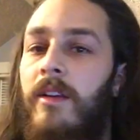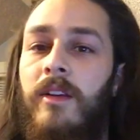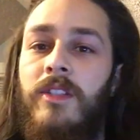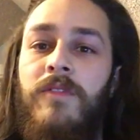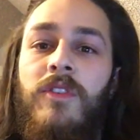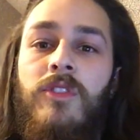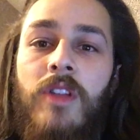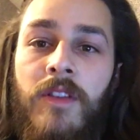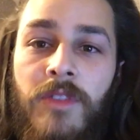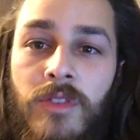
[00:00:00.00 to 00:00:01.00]
Because if
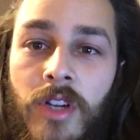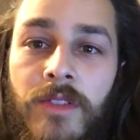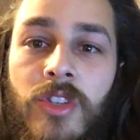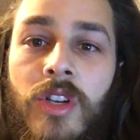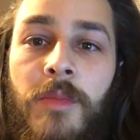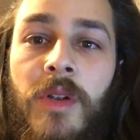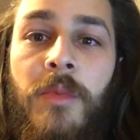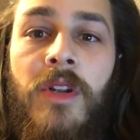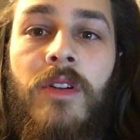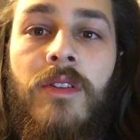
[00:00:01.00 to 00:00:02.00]
you tried to trim your
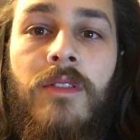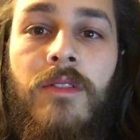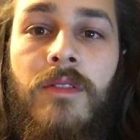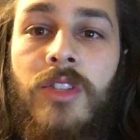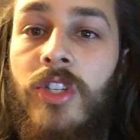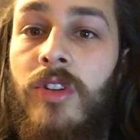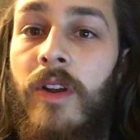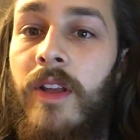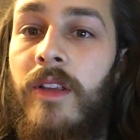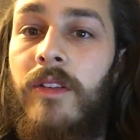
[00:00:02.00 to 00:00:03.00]
beard
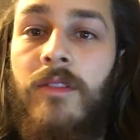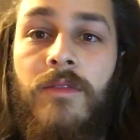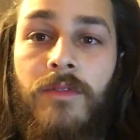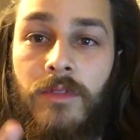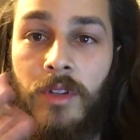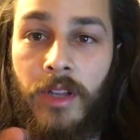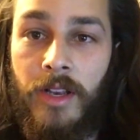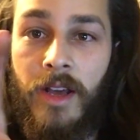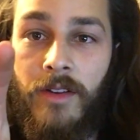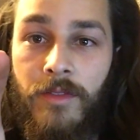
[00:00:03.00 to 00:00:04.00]
straight, looking
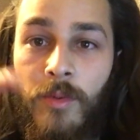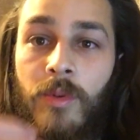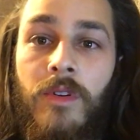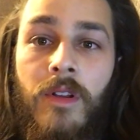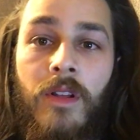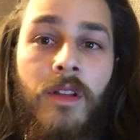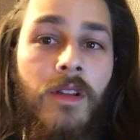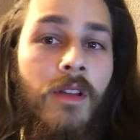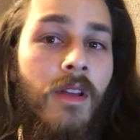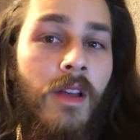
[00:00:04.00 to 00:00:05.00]
at it forward,
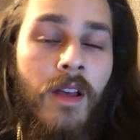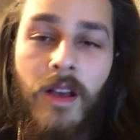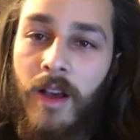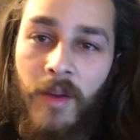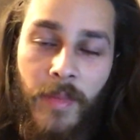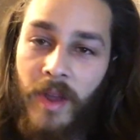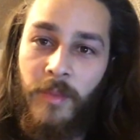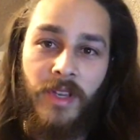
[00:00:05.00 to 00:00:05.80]
I